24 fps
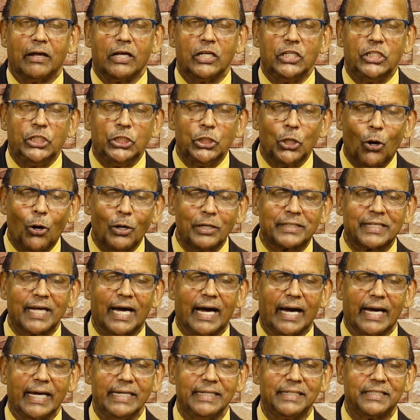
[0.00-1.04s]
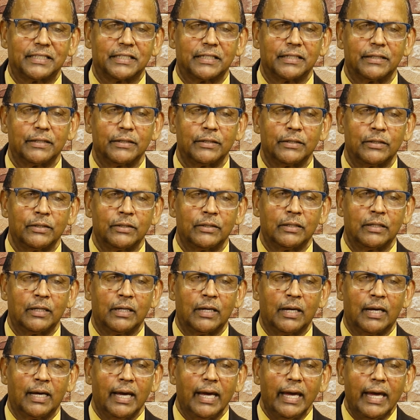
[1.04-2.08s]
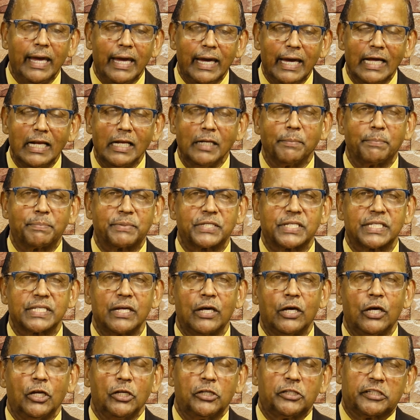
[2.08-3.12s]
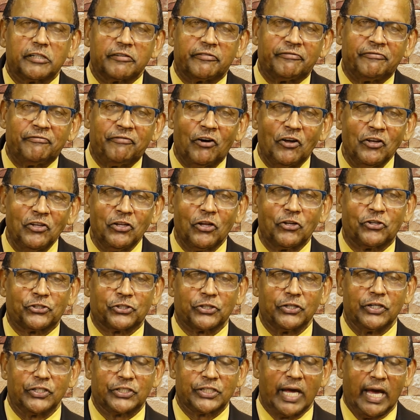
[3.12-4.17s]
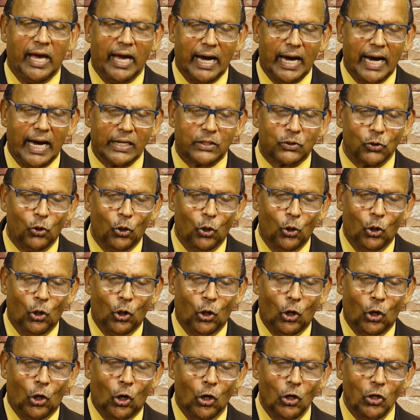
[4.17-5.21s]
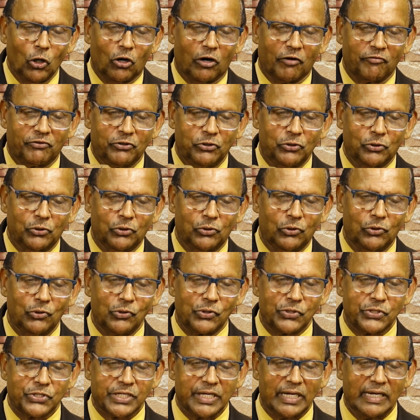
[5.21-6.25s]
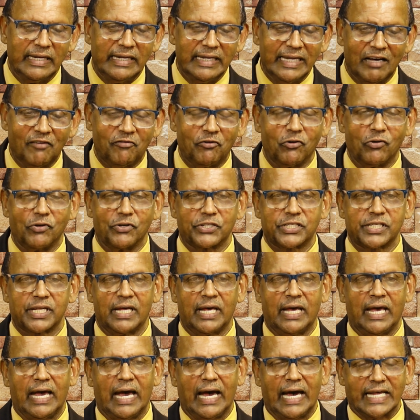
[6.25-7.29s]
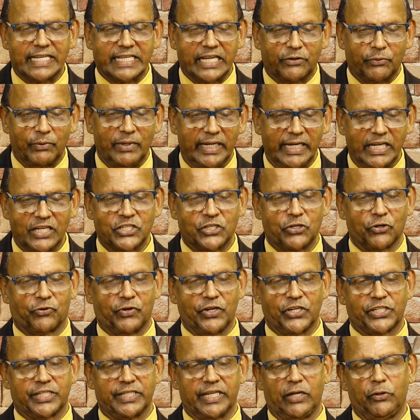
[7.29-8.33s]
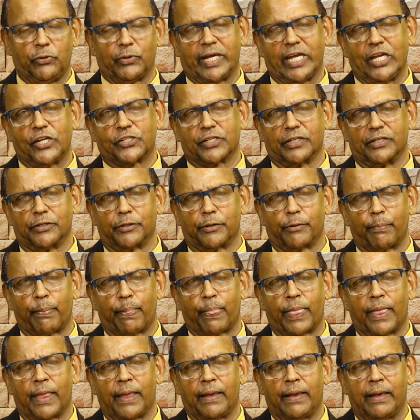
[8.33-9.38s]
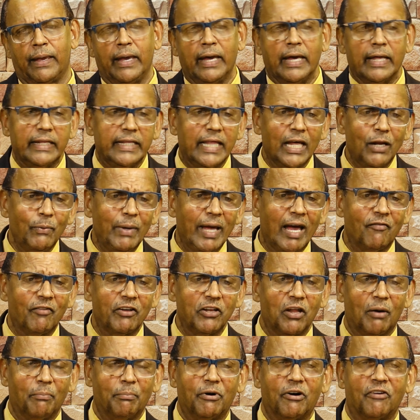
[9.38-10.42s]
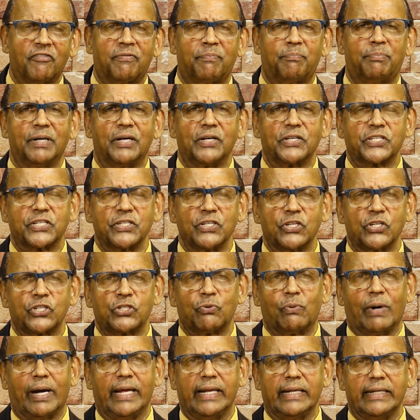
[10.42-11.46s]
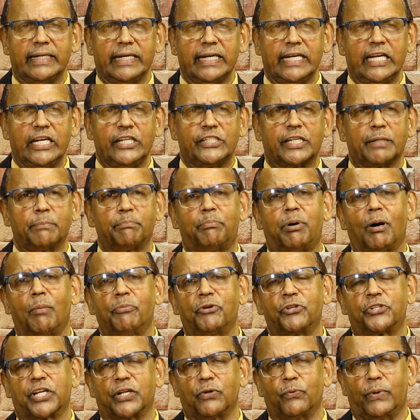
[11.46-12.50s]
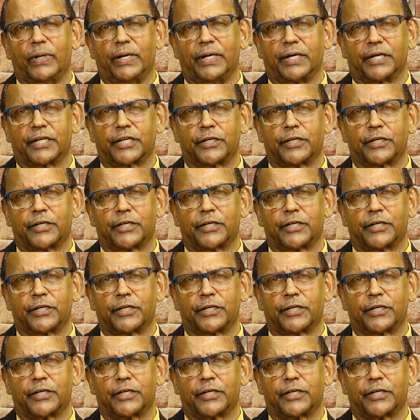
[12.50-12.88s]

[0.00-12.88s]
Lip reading: your tithe helps to fund the church at all of those levels as it relates to Christian education. Then we have a number of persons who are engaged in publishing work.